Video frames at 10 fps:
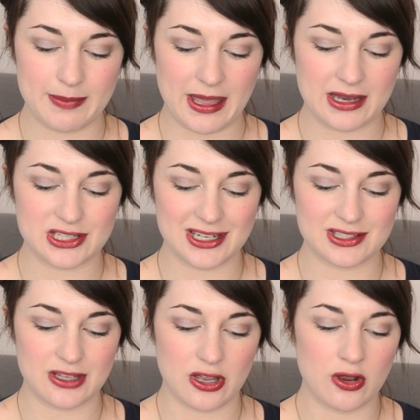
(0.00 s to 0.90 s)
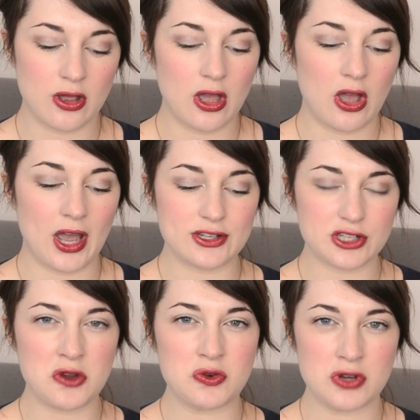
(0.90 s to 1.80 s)
the packaging, so I
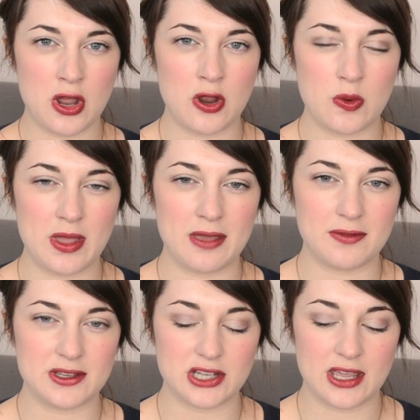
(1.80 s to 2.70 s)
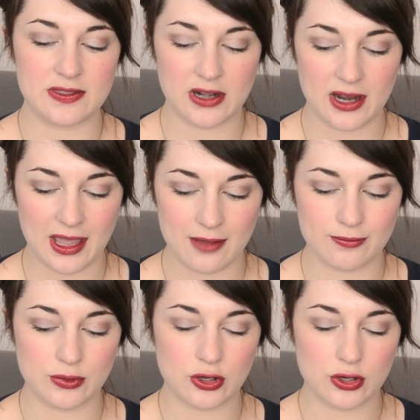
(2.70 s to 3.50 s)
don't know if the shade that I have